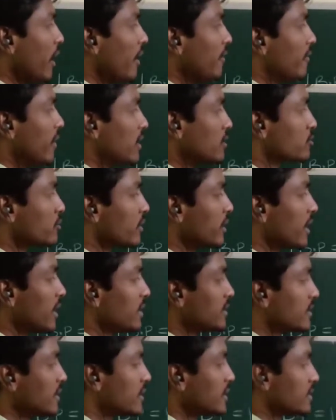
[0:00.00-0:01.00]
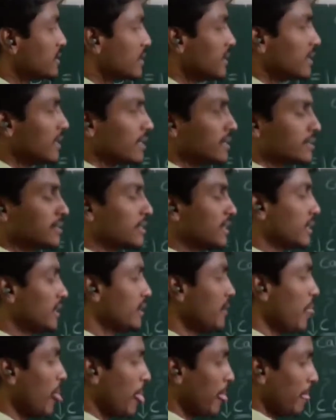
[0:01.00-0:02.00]
vasodilation is needed.
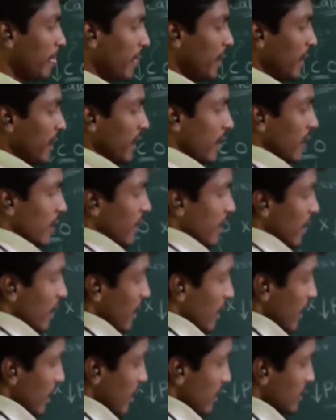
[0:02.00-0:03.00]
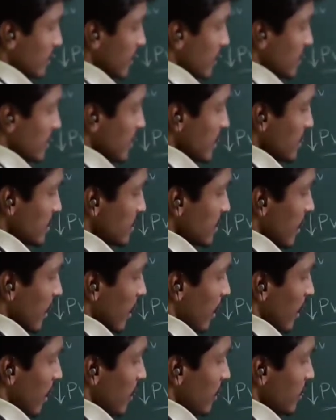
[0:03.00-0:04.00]
See, this is the
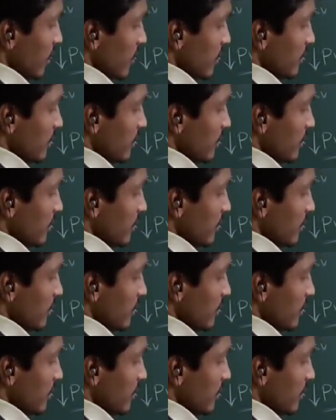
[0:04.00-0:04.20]
heart.